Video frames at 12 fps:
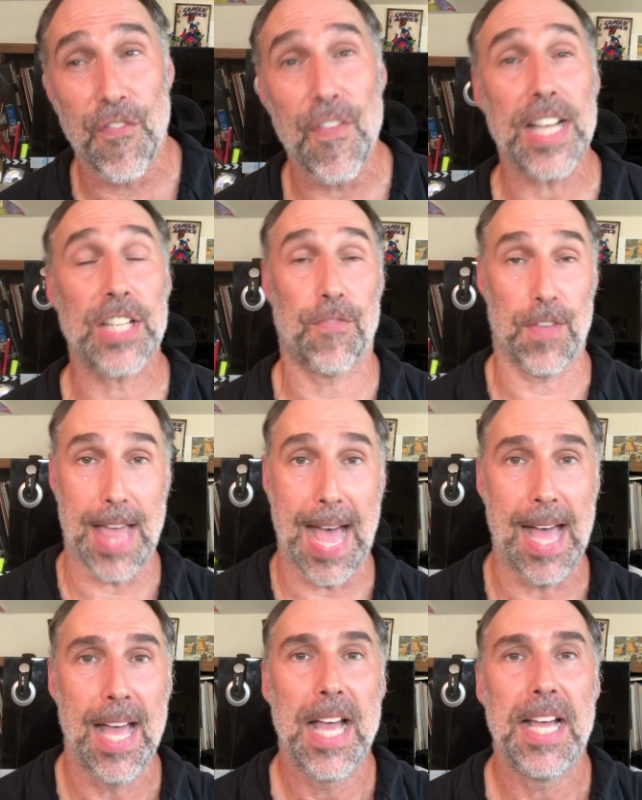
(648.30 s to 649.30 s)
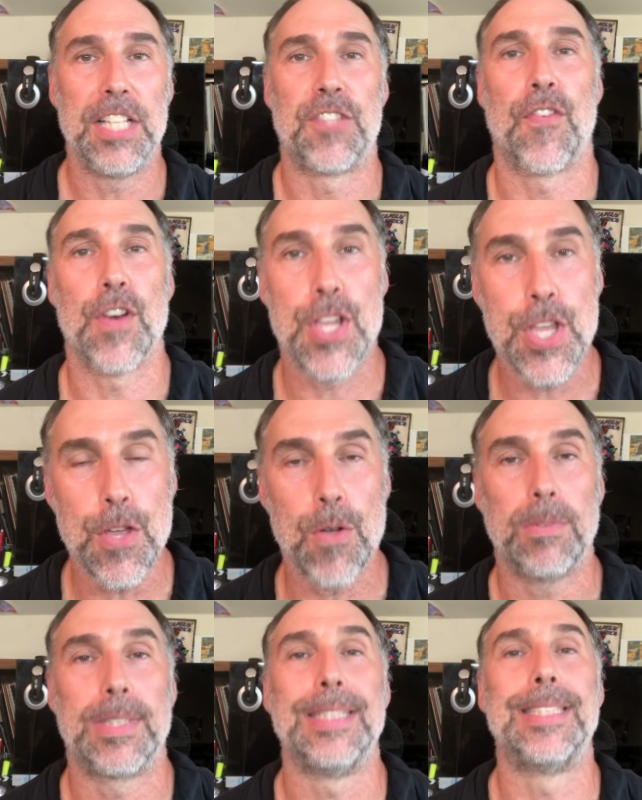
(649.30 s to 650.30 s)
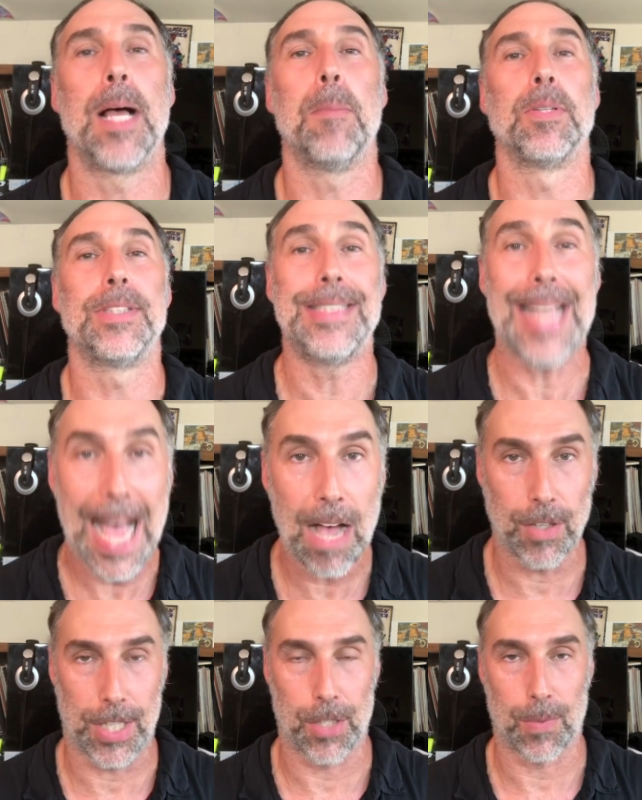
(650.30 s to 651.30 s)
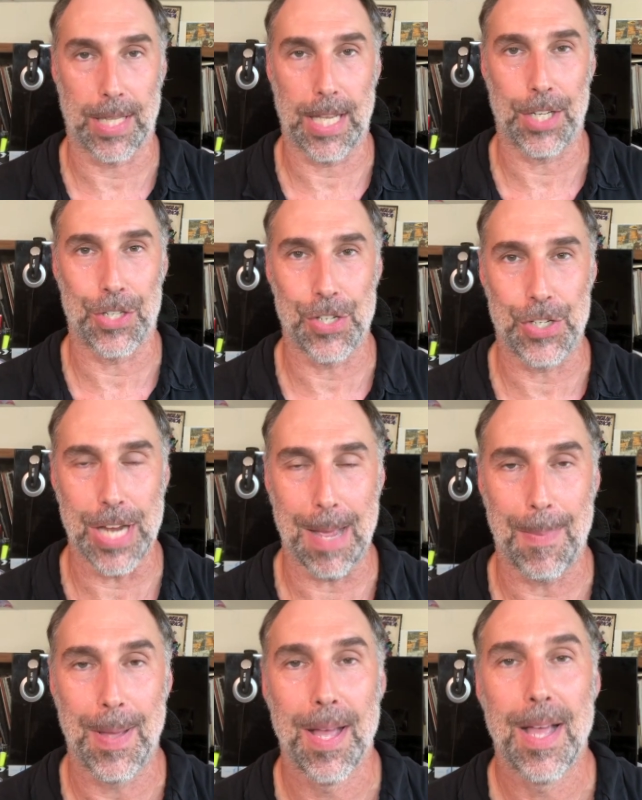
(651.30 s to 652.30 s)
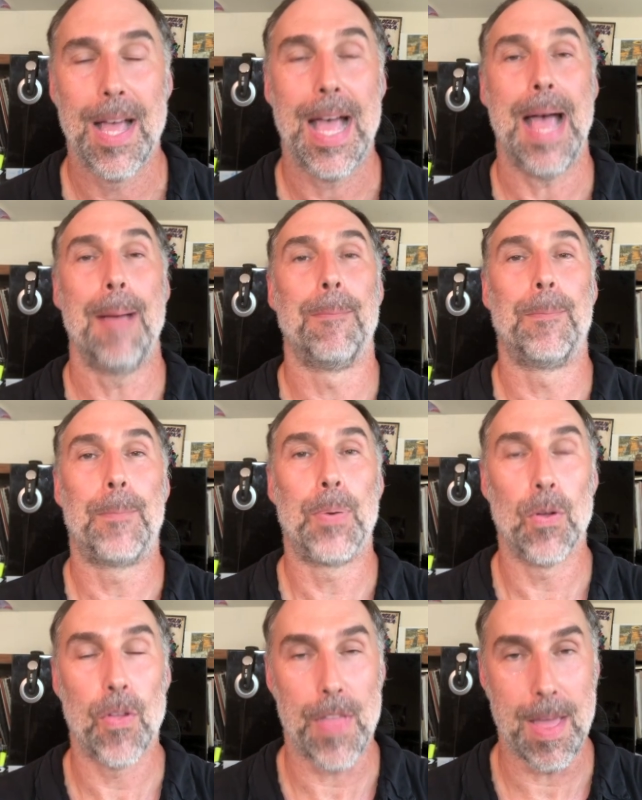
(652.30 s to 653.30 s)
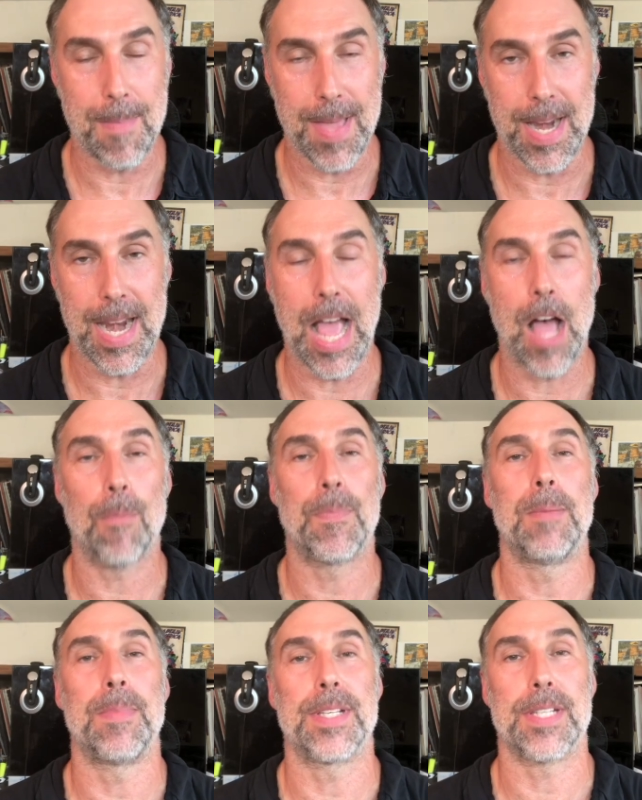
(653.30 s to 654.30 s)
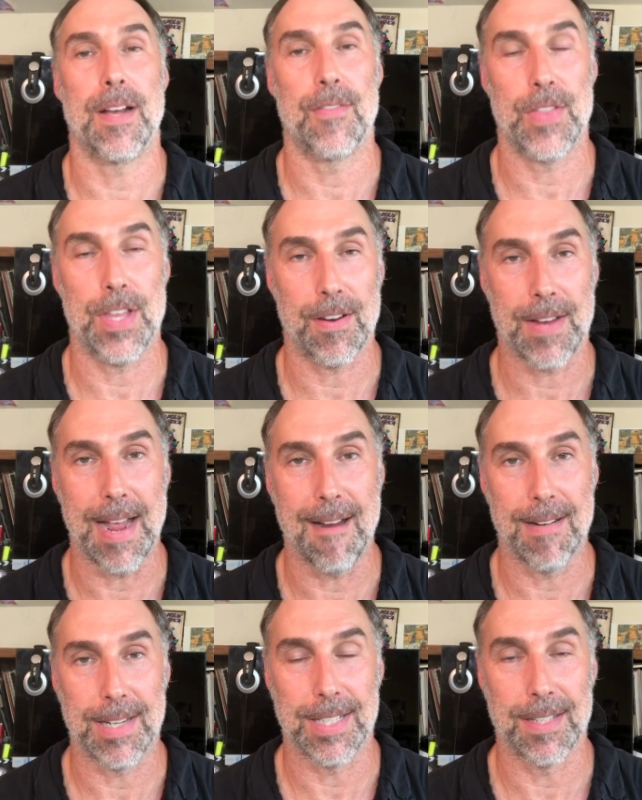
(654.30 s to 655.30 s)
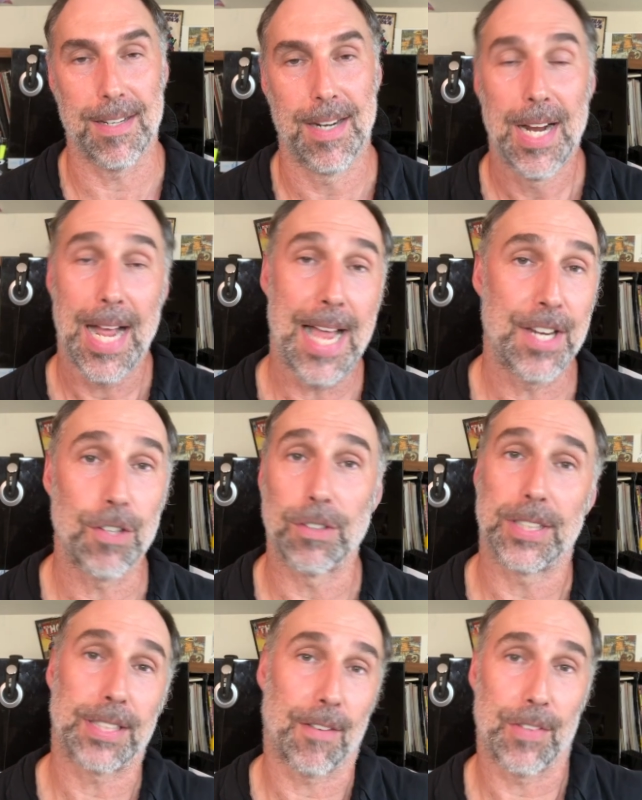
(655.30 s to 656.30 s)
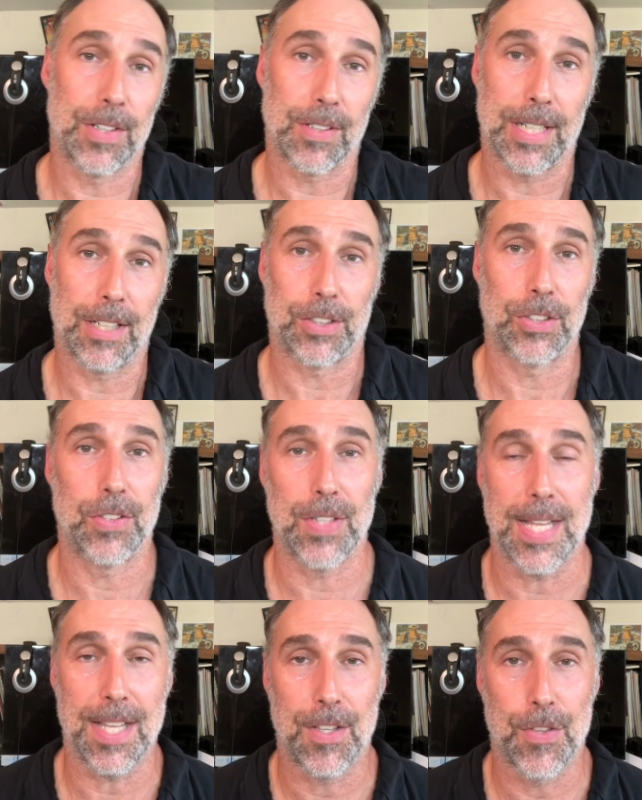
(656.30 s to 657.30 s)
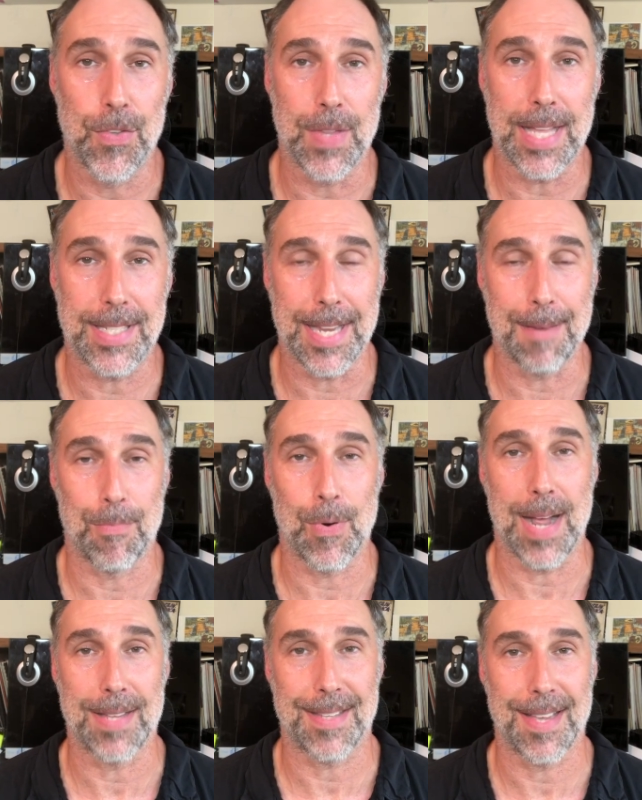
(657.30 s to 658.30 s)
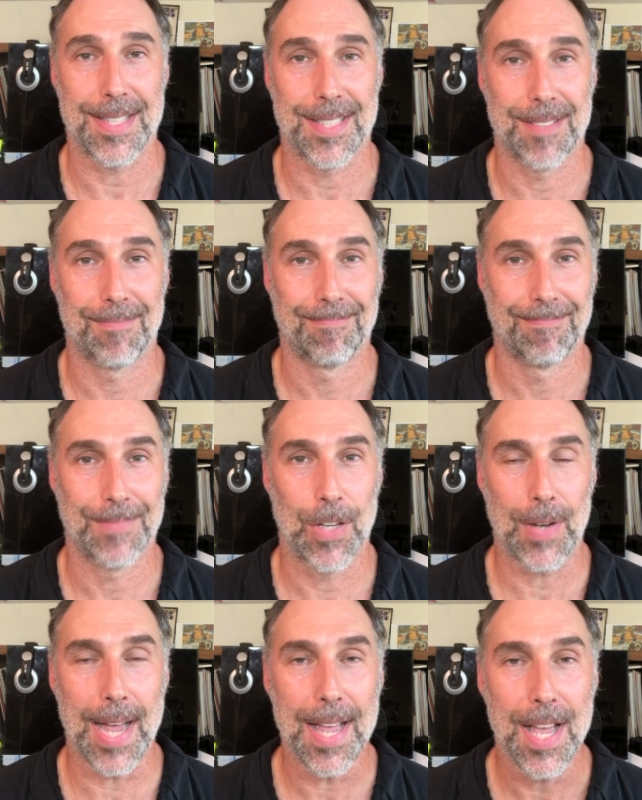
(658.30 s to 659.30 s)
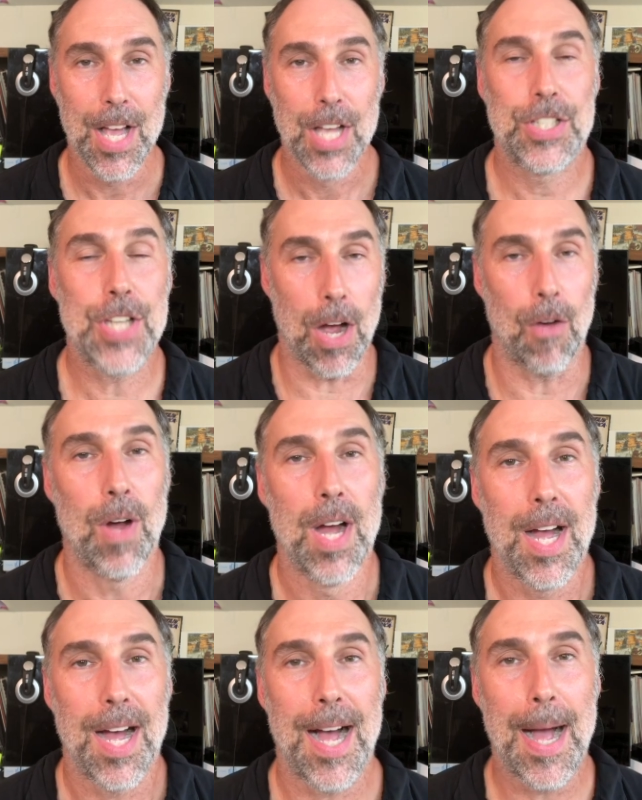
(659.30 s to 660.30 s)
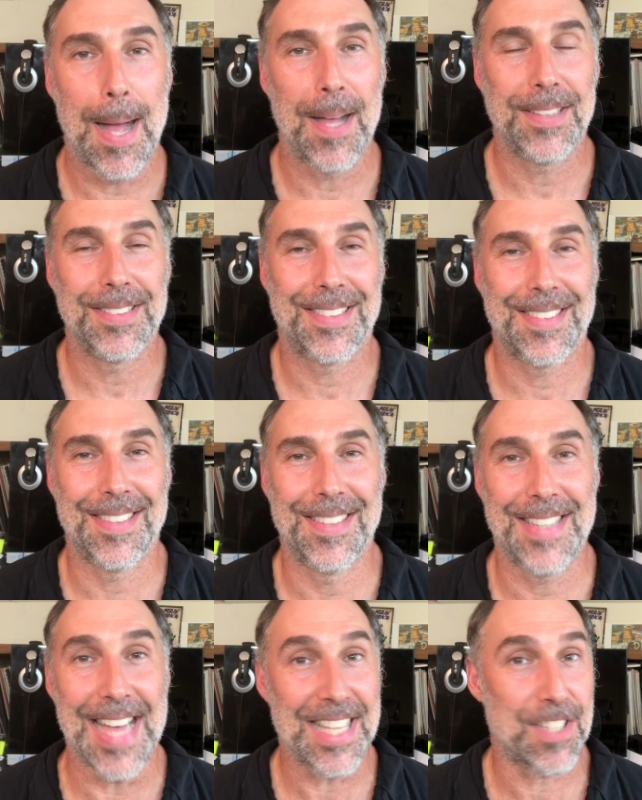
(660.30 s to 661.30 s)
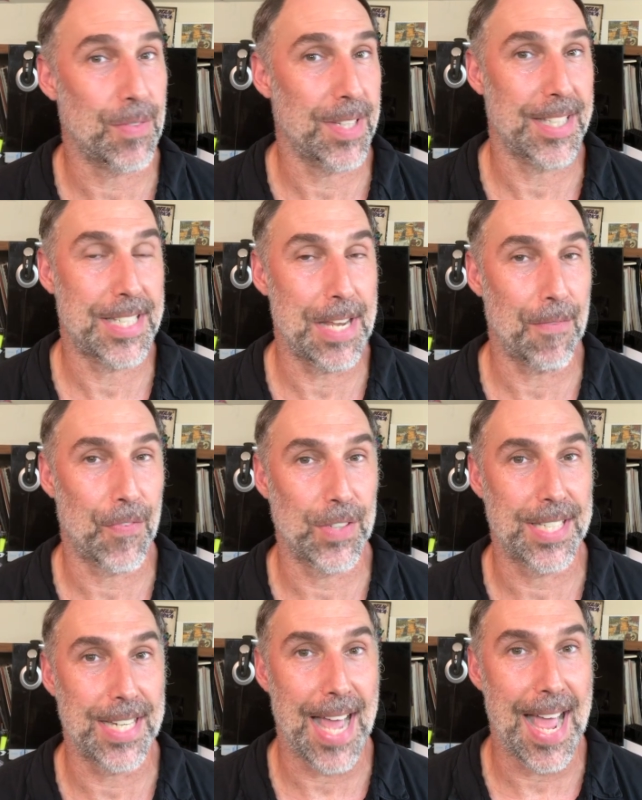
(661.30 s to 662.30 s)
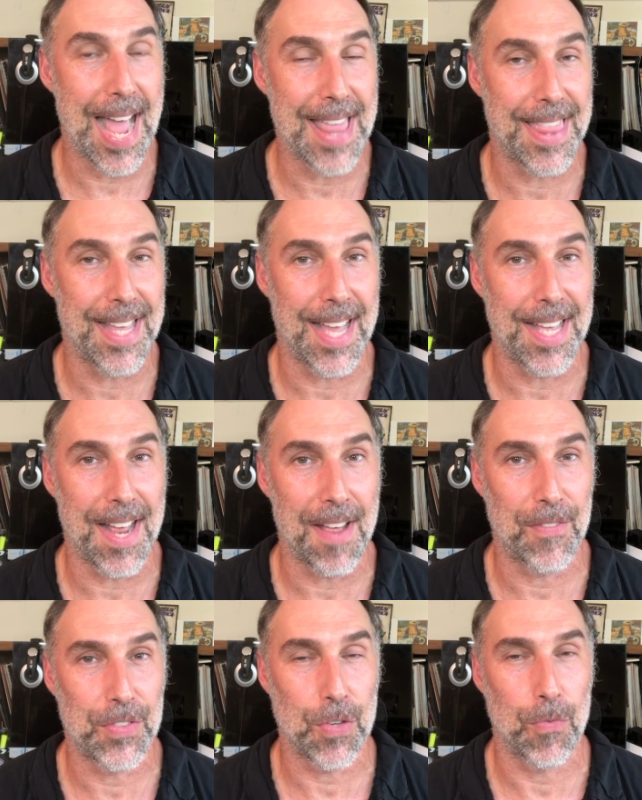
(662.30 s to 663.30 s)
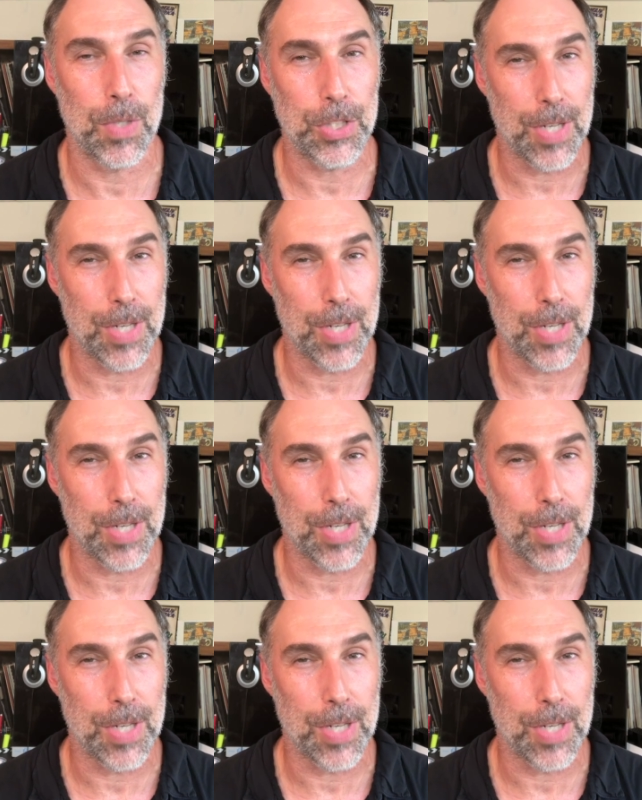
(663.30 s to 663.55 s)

fix for that is for you to double down on the relationship and pull them in, help them discover their character, and you'll discover your character through that same process. Okay? So, that's really the tip for today. I think I've sort of really